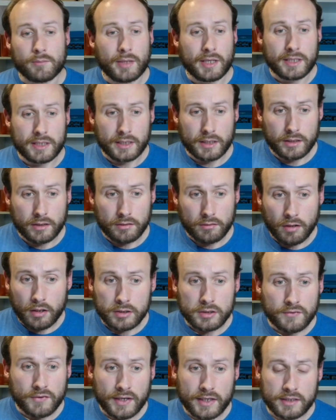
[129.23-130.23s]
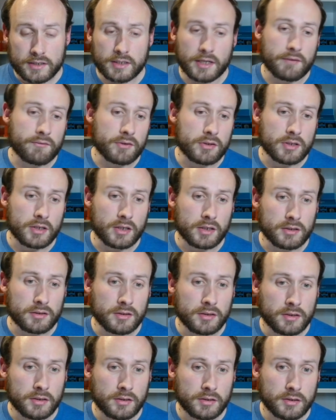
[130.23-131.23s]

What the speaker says: Making artifacts every turn